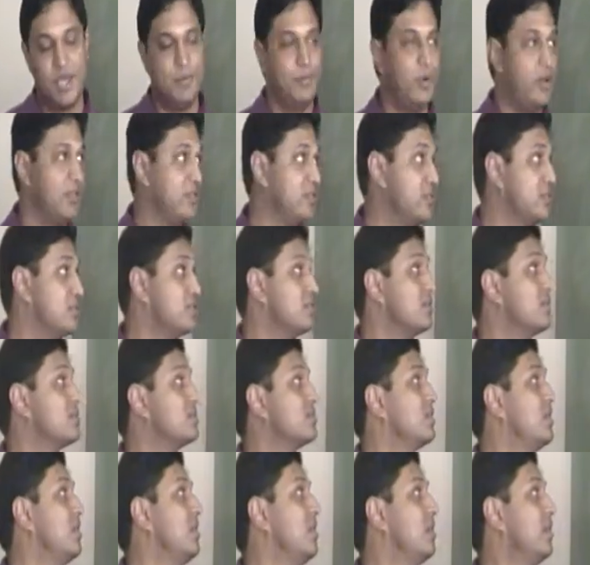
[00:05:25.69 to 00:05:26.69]

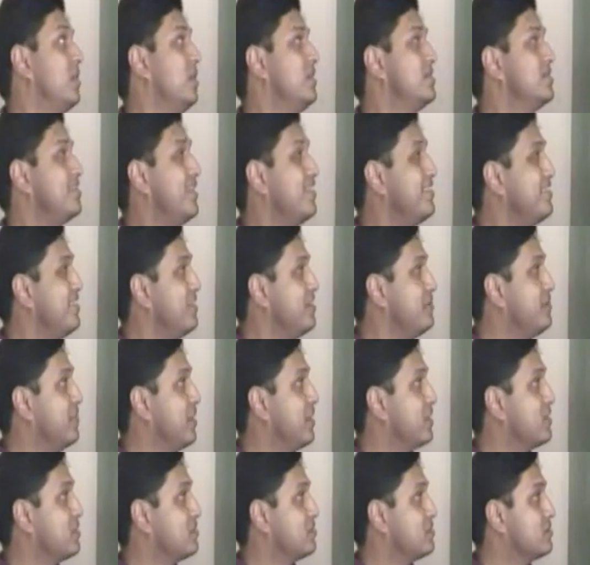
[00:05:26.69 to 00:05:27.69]
hypothesis, is nothing
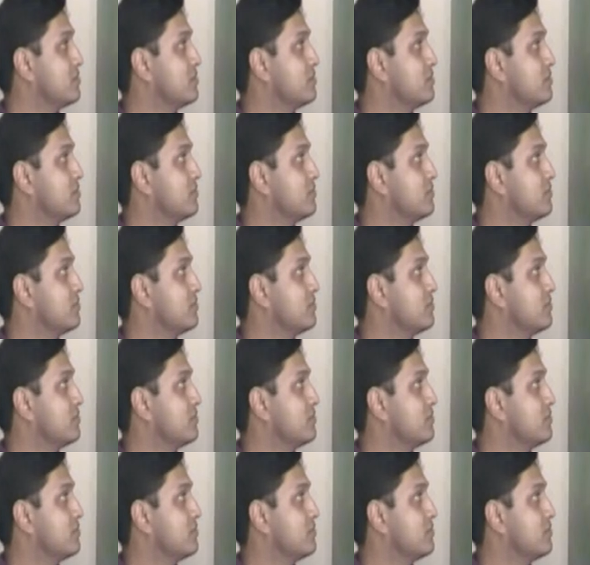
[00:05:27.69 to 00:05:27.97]
but